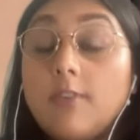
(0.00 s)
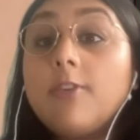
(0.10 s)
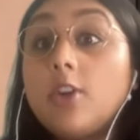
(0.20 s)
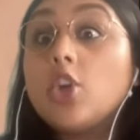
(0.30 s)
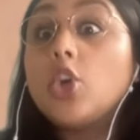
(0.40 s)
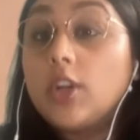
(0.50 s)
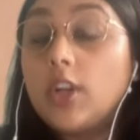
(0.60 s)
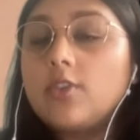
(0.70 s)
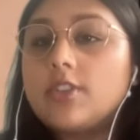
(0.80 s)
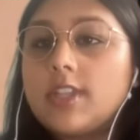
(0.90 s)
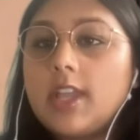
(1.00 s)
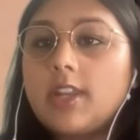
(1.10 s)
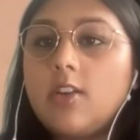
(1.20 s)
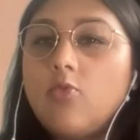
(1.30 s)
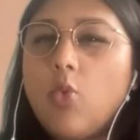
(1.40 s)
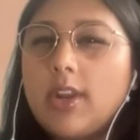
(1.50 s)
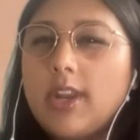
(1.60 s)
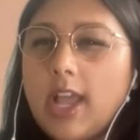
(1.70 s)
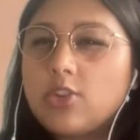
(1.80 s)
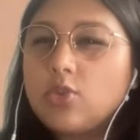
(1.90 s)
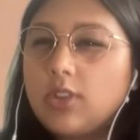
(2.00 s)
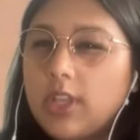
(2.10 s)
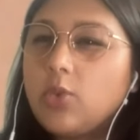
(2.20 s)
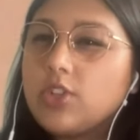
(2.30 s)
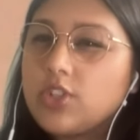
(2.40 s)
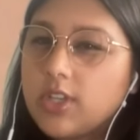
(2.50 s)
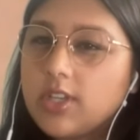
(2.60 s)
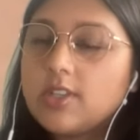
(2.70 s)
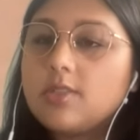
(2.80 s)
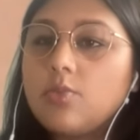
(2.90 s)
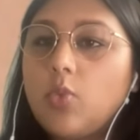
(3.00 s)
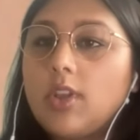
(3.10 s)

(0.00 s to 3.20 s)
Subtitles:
a very good understanding of what natural language is,